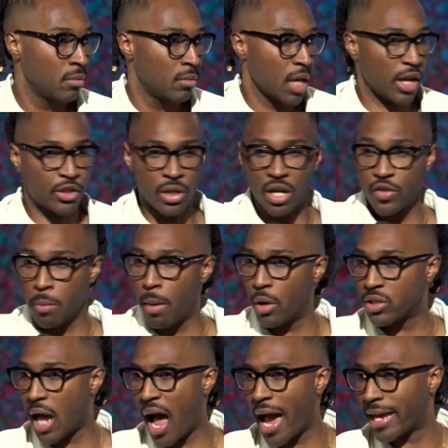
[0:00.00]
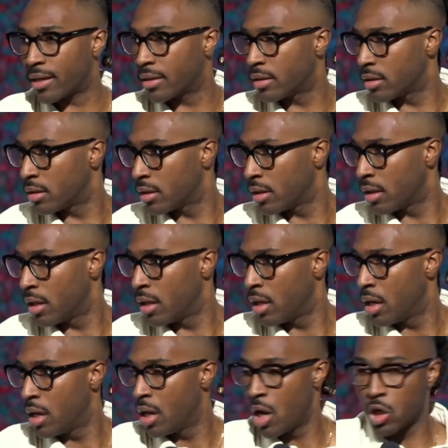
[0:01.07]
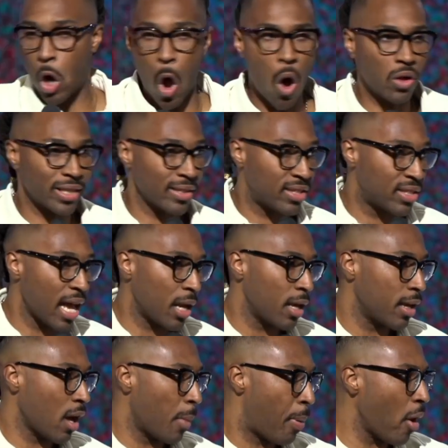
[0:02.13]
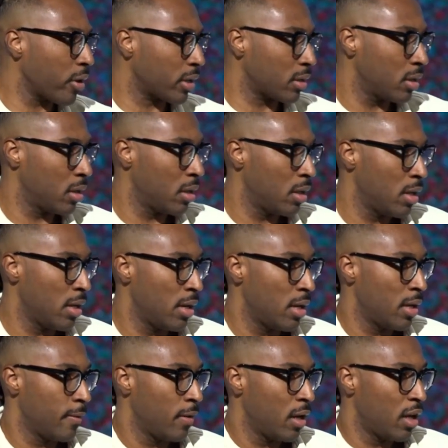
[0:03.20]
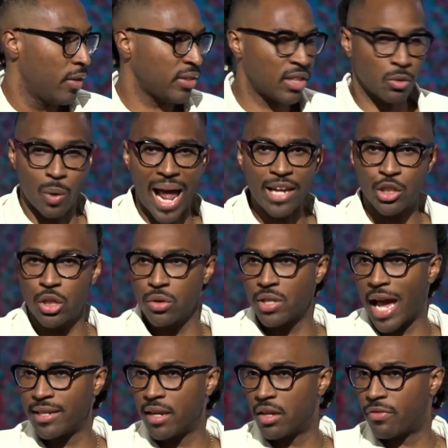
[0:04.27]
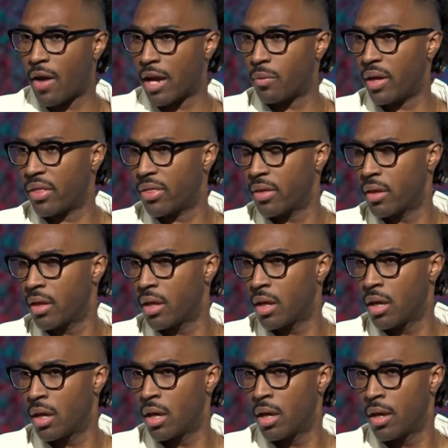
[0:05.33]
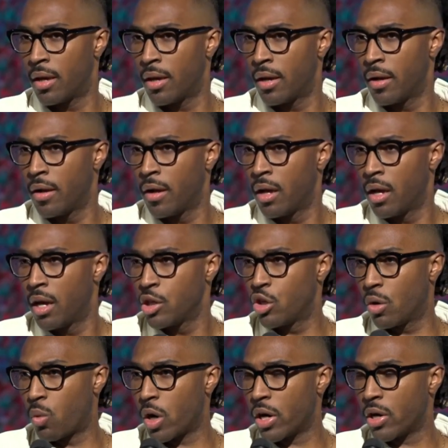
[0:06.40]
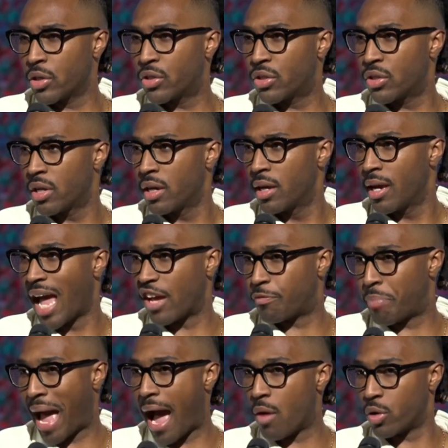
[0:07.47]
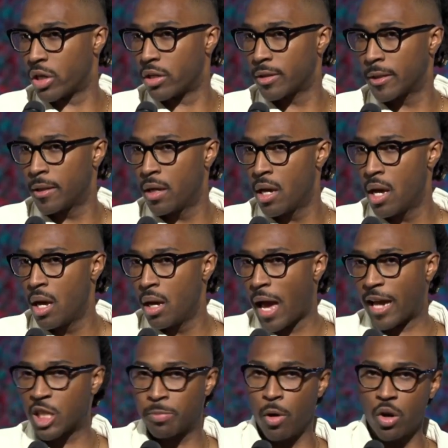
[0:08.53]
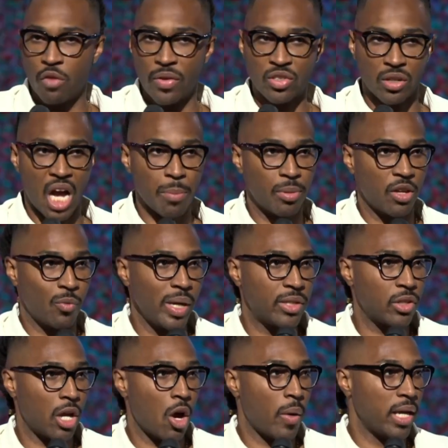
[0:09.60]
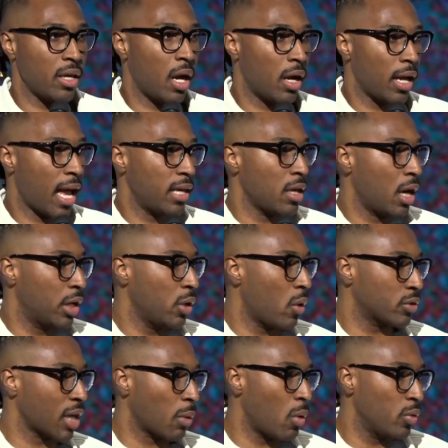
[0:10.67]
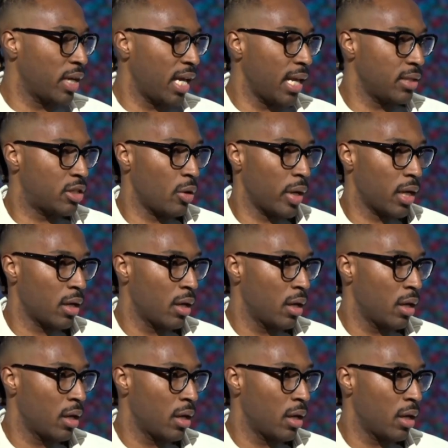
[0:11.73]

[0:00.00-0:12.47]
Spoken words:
a son of the Most High, called and set apart. This is what I choose to identify with. Your words have power. I spoke on this a couple of weeks ago at Young Adults. I won't get into it.